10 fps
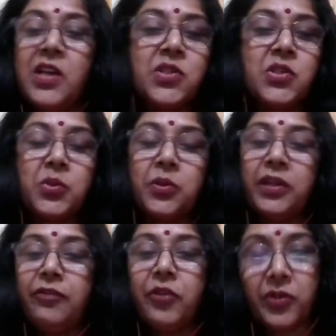So
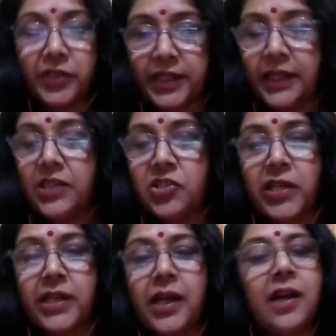if you really
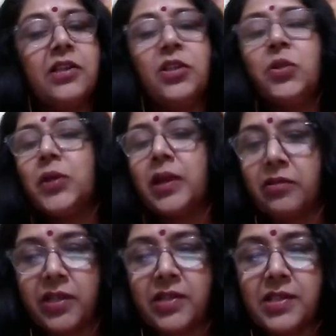try hard, you can
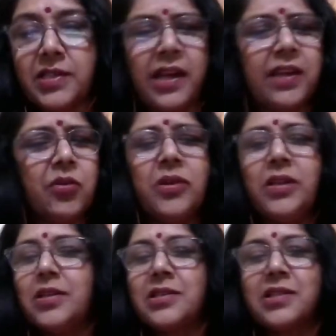reach the sky. Only
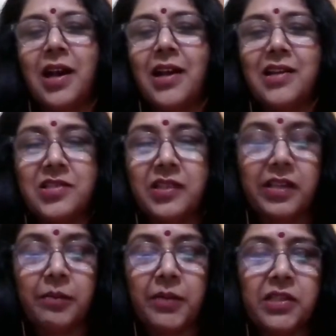the sky is the
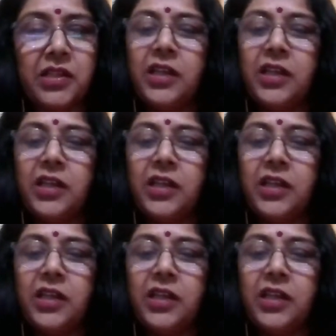limit.